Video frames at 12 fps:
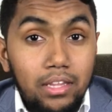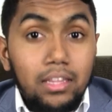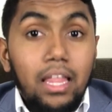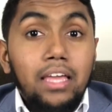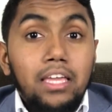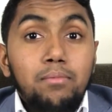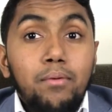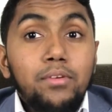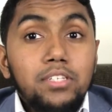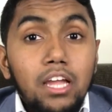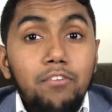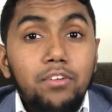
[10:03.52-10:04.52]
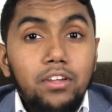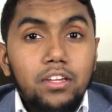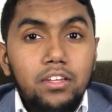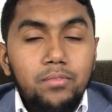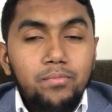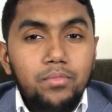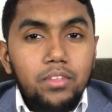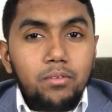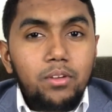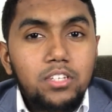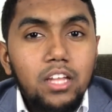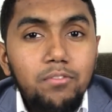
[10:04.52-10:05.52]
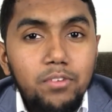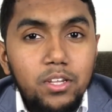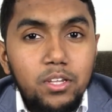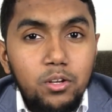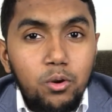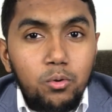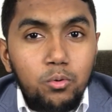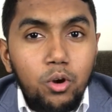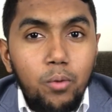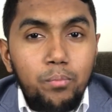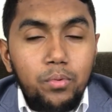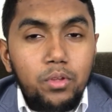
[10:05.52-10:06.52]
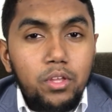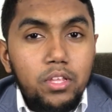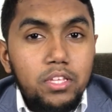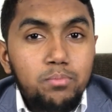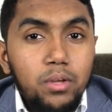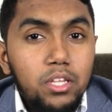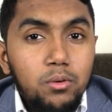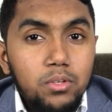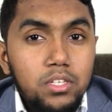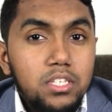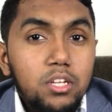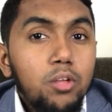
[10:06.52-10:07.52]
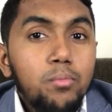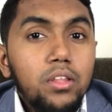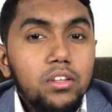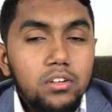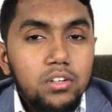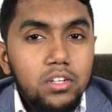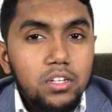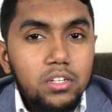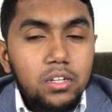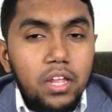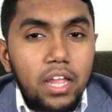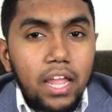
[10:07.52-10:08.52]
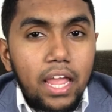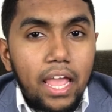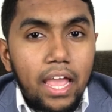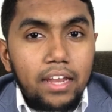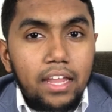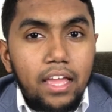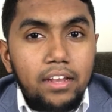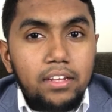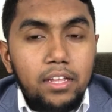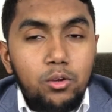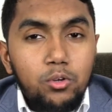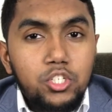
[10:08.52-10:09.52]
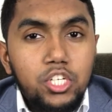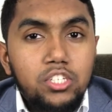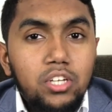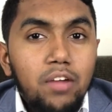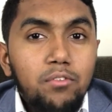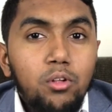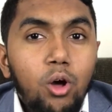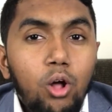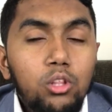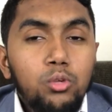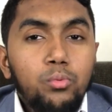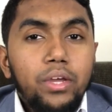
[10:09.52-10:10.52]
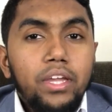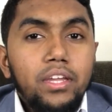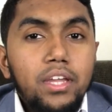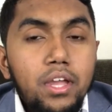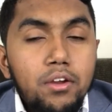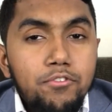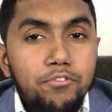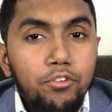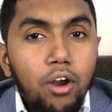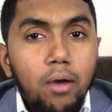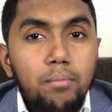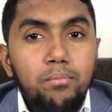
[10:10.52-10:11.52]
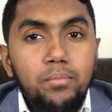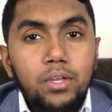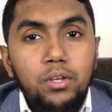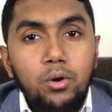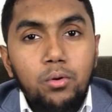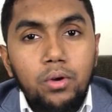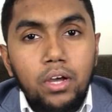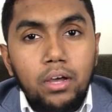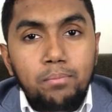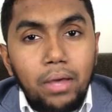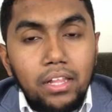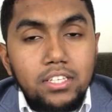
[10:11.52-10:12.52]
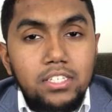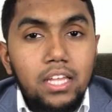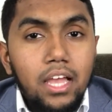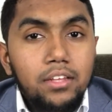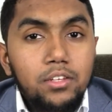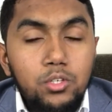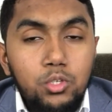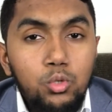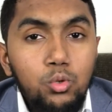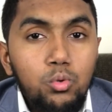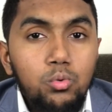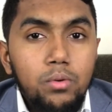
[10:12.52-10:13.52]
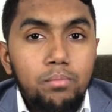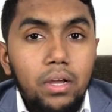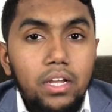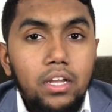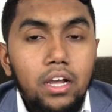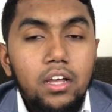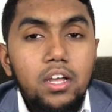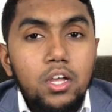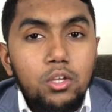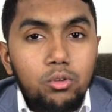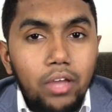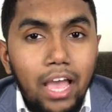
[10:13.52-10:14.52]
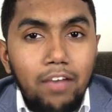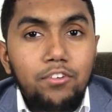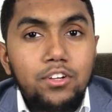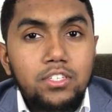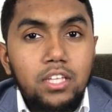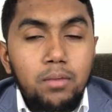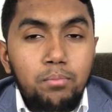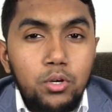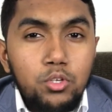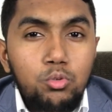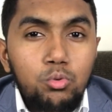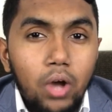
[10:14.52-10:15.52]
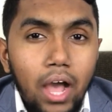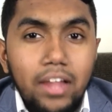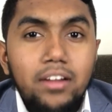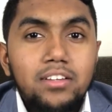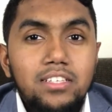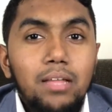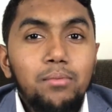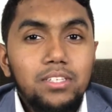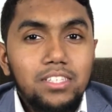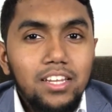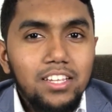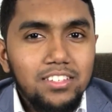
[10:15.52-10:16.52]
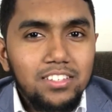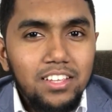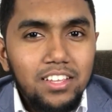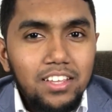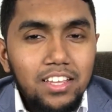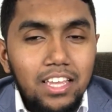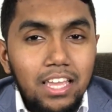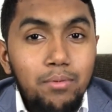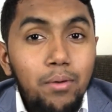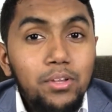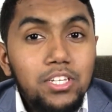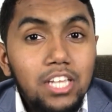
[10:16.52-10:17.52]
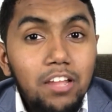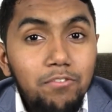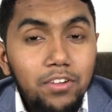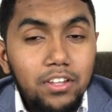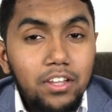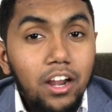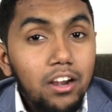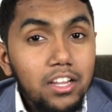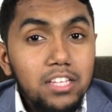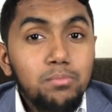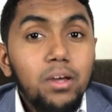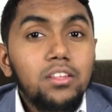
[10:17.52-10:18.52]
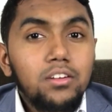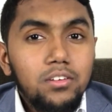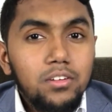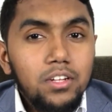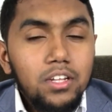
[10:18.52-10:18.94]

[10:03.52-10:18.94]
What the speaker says: like Imam Shafi'i. Imam Shafi'i, grew up. His mother was a single mother, and she traveled all the way from Palestine to Mecca to have her son pursue higher Islamic studies. Imam Shafi'i, his mother